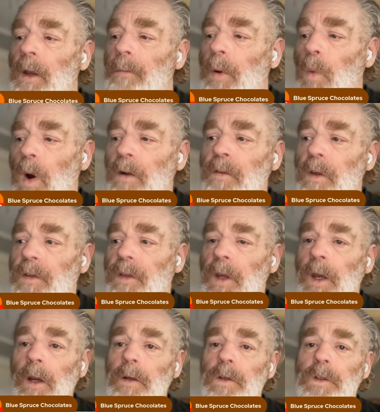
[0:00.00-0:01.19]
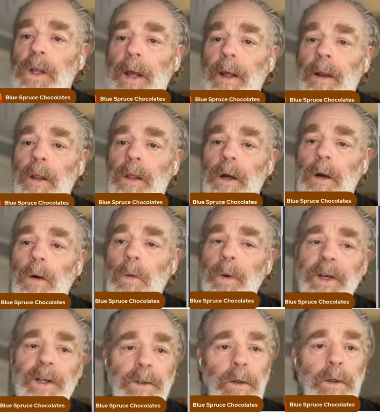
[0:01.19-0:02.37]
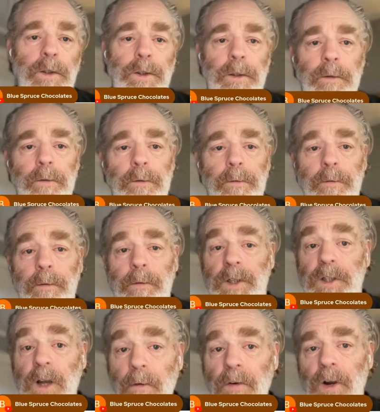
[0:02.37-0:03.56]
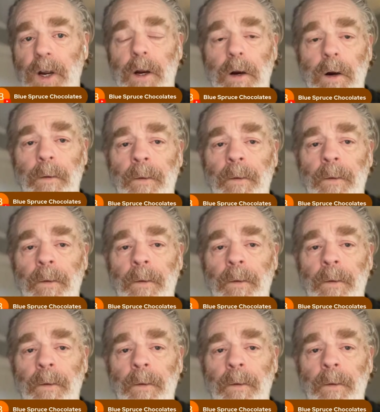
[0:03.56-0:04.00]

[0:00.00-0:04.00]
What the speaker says: But one of the things that the research discovered here